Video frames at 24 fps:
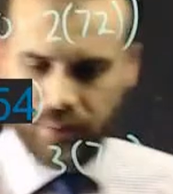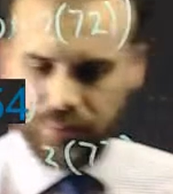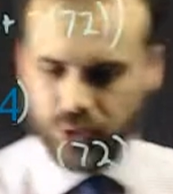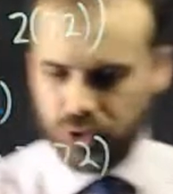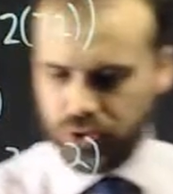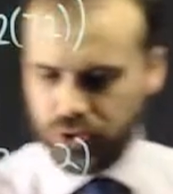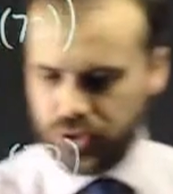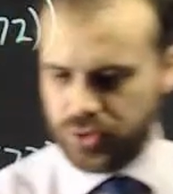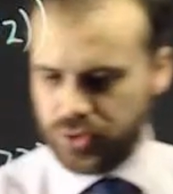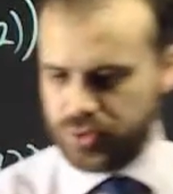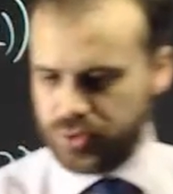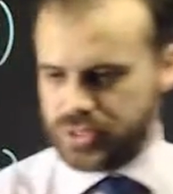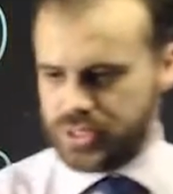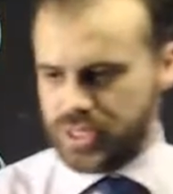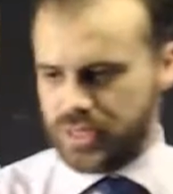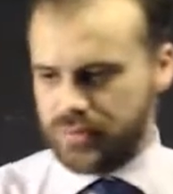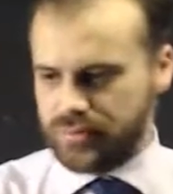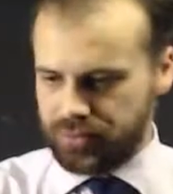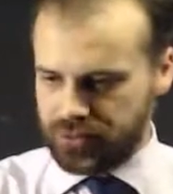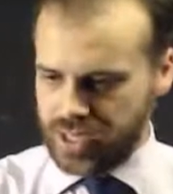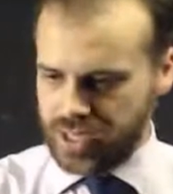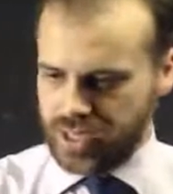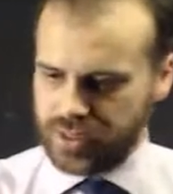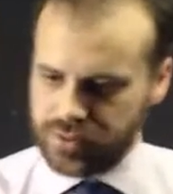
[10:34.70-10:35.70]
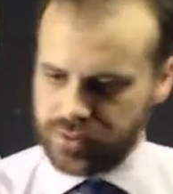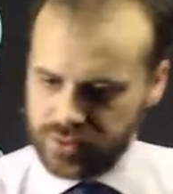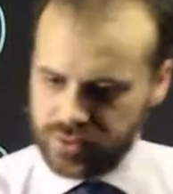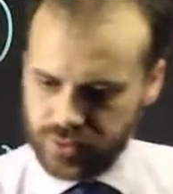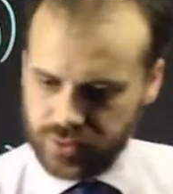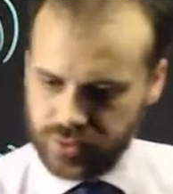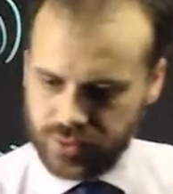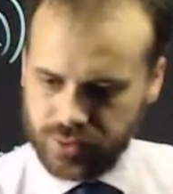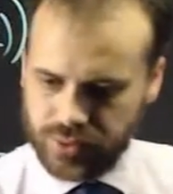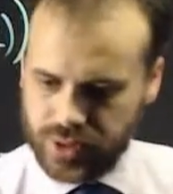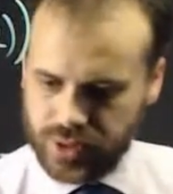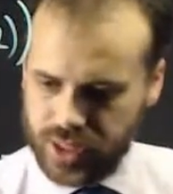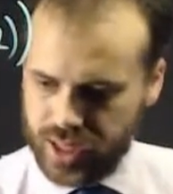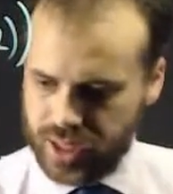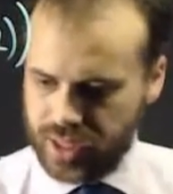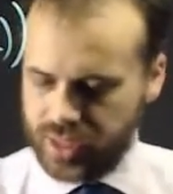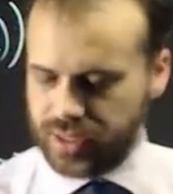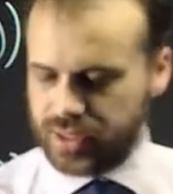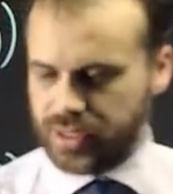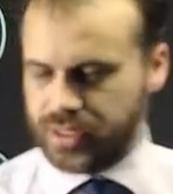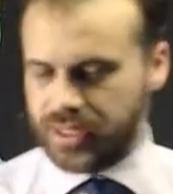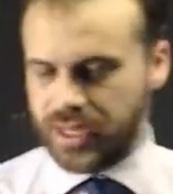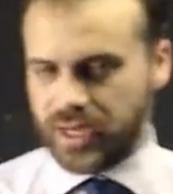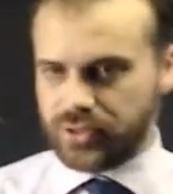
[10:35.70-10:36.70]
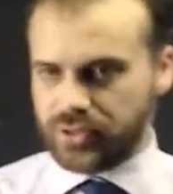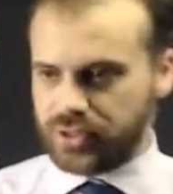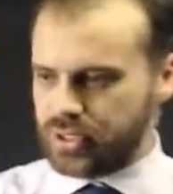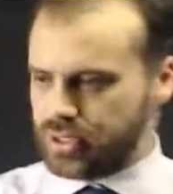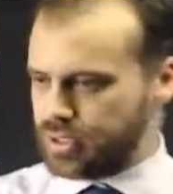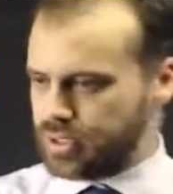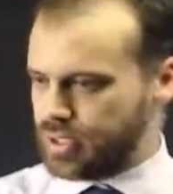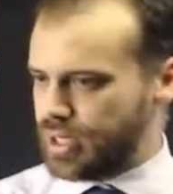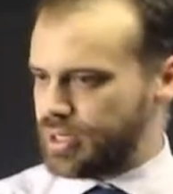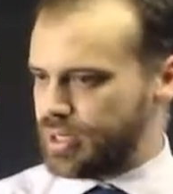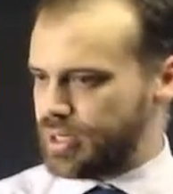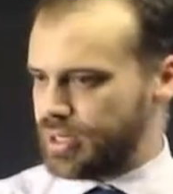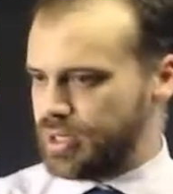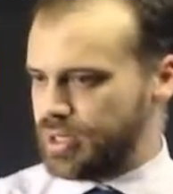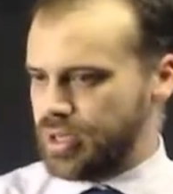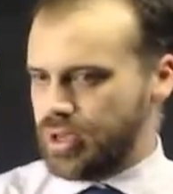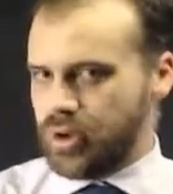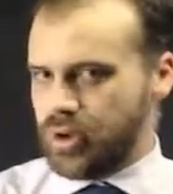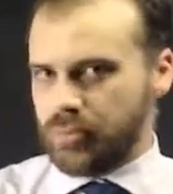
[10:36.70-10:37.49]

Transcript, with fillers: I'm not going to attempt that without a calculator,